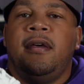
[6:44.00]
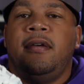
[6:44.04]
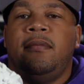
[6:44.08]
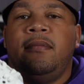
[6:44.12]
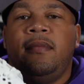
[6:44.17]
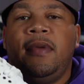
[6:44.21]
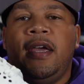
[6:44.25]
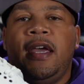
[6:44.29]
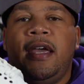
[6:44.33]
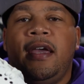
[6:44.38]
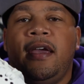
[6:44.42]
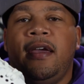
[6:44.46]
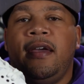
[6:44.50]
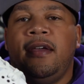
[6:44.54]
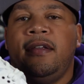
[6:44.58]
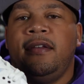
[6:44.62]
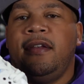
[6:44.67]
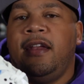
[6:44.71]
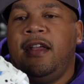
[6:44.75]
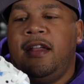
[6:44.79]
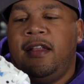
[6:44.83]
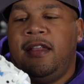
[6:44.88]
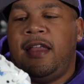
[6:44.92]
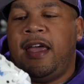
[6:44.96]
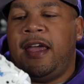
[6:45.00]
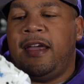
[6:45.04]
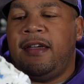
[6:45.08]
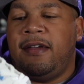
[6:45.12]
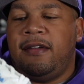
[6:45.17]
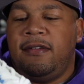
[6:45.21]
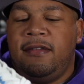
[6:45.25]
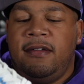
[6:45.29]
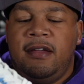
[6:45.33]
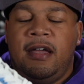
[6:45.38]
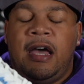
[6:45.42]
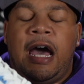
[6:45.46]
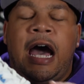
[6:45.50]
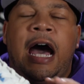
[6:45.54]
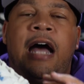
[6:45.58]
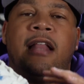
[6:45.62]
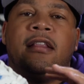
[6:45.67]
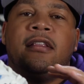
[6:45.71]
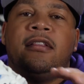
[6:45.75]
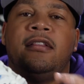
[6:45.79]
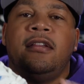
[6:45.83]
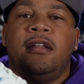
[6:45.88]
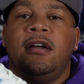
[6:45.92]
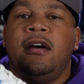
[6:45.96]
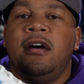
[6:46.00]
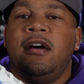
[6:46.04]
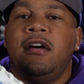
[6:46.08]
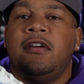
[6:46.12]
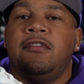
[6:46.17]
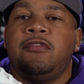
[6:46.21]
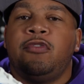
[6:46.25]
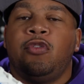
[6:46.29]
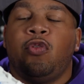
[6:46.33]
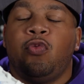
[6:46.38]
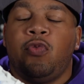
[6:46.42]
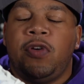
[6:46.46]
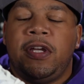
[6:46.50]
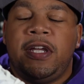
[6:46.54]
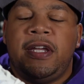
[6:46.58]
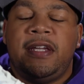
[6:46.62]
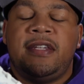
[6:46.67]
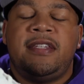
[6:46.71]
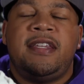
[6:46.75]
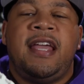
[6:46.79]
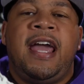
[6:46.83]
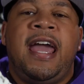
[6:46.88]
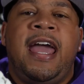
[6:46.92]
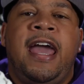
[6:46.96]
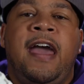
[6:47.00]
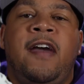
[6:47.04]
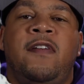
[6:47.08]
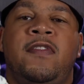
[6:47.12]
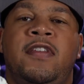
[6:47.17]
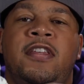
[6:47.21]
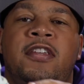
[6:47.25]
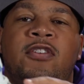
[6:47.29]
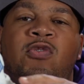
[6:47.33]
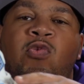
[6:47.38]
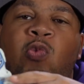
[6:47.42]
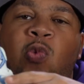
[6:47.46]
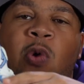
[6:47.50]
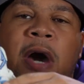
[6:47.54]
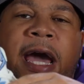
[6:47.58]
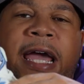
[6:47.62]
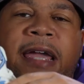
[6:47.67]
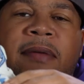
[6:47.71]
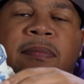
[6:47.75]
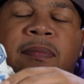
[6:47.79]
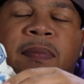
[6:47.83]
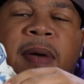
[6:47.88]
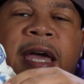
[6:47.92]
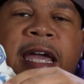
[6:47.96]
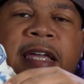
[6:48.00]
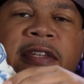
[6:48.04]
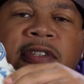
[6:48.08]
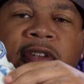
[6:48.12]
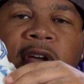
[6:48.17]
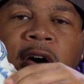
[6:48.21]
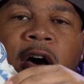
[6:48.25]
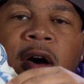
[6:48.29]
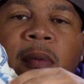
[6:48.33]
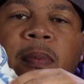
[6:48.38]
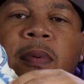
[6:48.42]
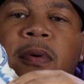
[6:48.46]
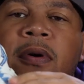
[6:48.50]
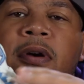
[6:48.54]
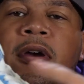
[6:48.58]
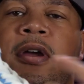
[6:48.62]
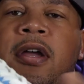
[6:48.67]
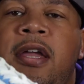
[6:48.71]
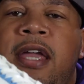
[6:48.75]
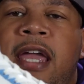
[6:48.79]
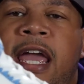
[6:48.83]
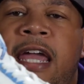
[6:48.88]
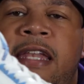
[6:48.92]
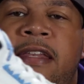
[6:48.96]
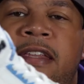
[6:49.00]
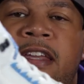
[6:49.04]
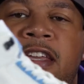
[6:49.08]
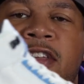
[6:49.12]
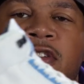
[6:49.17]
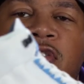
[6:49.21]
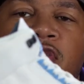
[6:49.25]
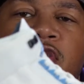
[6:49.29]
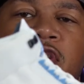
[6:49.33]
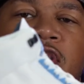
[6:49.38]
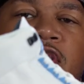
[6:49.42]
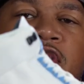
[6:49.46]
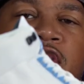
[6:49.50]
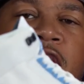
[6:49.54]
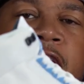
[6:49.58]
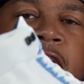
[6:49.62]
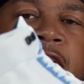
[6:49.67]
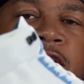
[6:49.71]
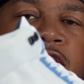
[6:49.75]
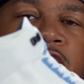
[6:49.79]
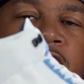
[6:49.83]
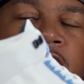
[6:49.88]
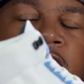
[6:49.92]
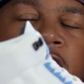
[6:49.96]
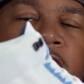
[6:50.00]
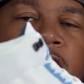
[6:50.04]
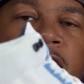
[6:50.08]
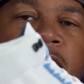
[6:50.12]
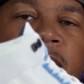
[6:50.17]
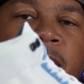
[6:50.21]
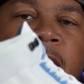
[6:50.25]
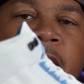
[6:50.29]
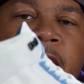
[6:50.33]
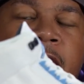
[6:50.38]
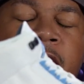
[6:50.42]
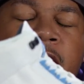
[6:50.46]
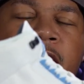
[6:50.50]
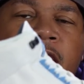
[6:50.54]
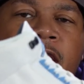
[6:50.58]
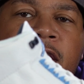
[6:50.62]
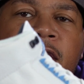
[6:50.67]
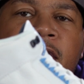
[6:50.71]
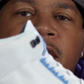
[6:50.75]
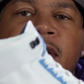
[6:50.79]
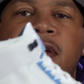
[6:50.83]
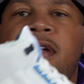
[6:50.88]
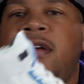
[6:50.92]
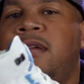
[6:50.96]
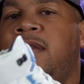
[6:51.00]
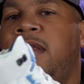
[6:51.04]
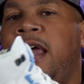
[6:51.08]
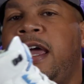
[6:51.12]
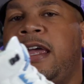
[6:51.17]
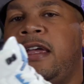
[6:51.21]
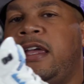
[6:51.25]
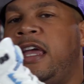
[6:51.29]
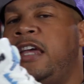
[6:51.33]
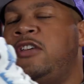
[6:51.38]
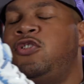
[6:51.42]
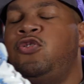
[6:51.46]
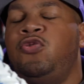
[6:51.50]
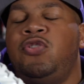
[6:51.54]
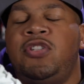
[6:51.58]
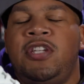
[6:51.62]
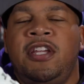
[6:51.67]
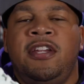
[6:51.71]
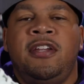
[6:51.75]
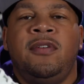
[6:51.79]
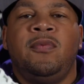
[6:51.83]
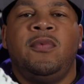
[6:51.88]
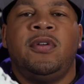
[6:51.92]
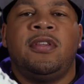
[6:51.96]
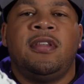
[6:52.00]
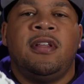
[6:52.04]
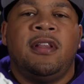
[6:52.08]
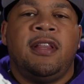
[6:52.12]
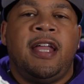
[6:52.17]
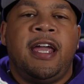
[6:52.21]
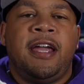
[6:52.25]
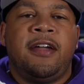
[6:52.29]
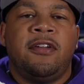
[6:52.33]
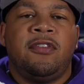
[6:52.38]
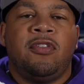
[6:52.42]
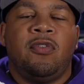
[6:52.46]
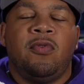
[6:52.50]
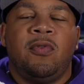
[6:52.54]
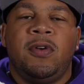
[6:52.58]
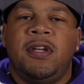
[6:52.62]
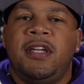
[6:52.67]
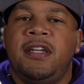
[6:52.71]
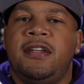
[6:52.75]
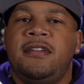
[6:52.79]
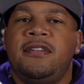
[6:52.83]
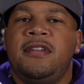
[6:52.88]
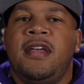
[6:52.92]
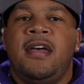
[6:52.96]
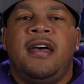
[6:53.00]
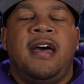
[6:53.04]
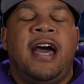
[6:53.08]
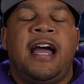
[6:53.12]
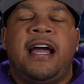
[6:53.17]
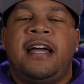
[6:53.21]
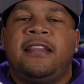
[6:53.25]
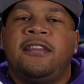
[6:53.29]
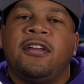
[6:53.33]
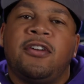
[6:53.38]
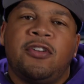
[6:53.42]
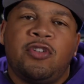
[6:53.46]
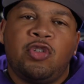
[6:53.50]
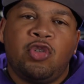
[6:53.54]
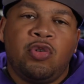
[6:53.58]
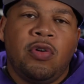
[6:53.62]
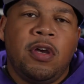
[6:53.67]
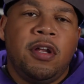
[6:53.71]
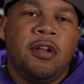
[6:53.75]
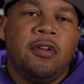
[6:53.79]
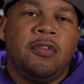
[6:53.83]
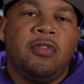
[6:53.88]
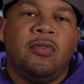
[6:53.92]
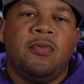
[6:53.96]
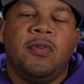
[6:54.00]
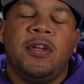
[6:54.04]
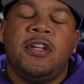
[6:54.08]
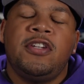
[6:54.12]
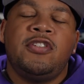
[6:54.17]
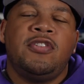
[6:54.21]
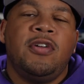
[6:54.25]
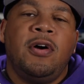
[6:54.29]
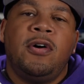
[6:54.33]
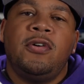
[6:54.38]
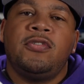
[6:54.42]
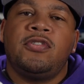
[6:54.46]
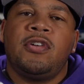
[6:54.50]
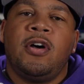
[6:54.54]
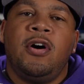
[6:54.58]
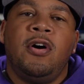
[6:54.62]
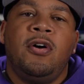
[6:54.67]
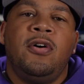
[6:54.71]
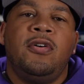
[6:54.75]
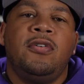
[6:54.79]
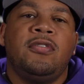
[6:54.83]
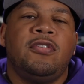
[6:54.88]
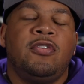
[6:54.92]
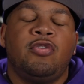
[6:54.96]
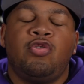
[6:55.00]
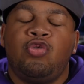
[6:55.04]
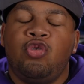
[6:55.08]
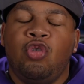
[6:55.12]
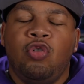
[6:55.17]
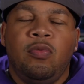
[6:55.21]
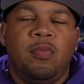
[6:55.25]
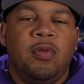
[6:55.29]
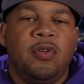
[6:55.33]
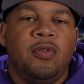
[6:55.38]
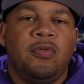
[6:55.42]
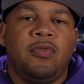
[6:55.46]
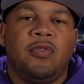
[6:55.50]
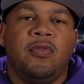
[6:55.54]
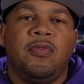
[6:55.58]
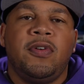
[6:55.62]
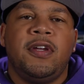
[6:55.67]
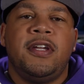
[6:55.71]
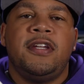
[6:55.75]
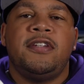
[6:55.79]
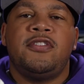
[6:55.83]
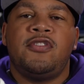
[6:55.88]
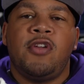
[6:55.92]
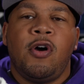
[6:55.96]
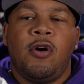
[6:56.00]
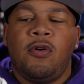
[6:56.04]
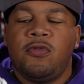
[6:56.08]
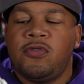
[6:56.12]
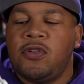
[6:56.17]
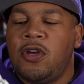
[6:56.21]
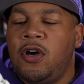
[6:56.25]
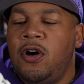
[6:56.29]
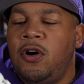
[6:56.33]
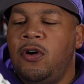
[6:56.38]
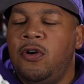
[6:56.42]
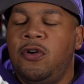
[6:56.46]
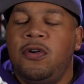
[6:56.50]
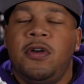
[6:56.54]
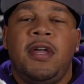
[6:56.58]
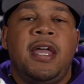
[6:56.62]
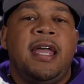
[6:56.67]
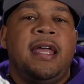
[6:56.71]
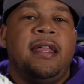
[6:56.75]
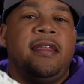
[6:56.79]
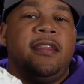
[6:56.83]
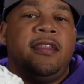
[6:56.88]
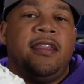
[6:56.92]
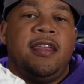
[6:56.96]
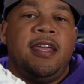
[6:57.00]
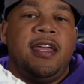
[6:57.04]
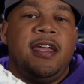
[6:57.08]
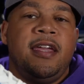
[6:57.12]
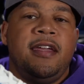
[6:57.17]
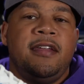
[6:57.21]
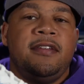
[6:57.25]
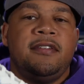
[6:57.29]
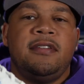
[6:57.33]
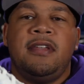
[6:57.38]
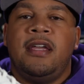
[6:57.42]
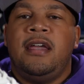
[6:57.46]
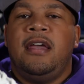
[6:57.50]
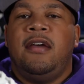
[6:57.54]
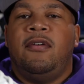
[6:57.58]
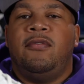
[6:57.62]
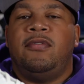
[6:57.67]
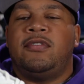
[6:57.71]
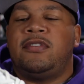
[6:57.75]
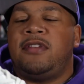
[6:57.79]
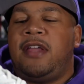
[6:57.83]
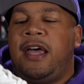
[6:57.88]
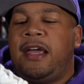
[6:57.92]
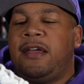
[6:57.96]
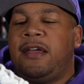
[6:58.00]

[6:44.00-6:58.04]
Man, like, I love 3s that have this white base upper, and then you just change the color back here. Like as you seen with the Laker 3s, I got the Katrina 3s, those cold. The True Blue 3s, those cold. These was